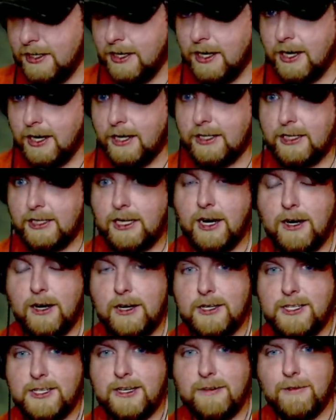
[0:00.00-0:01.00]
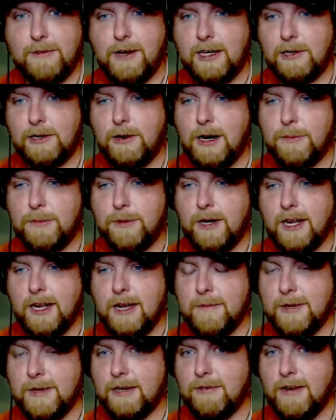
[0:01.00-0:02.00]
The car doesn't even want to cooperate. I
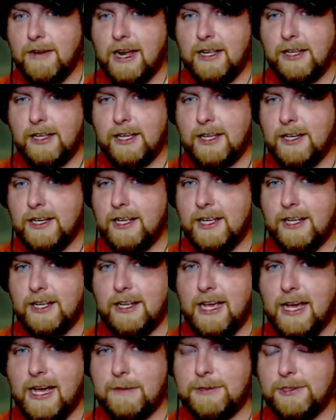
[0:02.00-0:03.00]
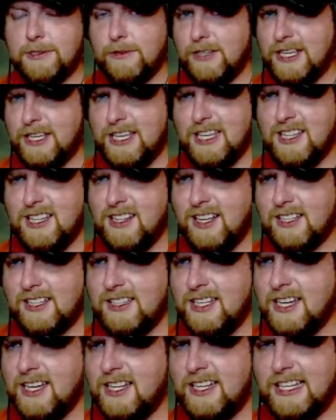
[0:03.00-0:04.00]
mean, rallying in absolute heat like
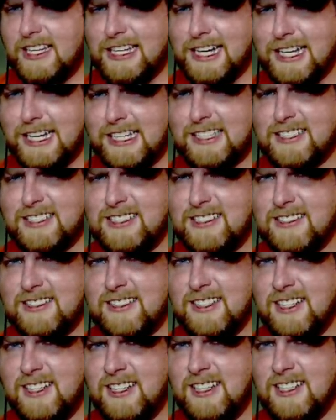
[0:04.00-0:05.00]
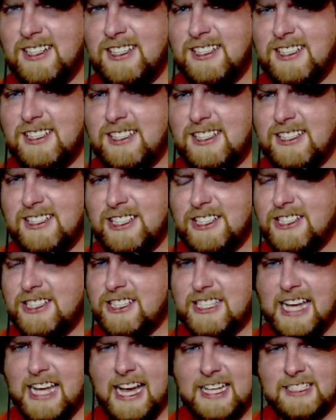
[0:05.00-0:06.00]
that, yikes. You
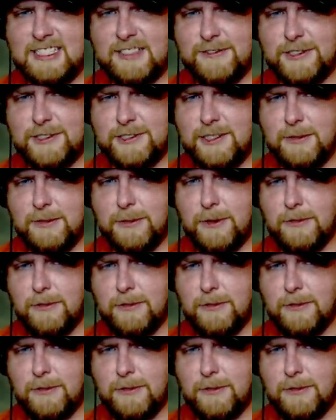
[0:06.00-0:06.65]
just ask him for trouble.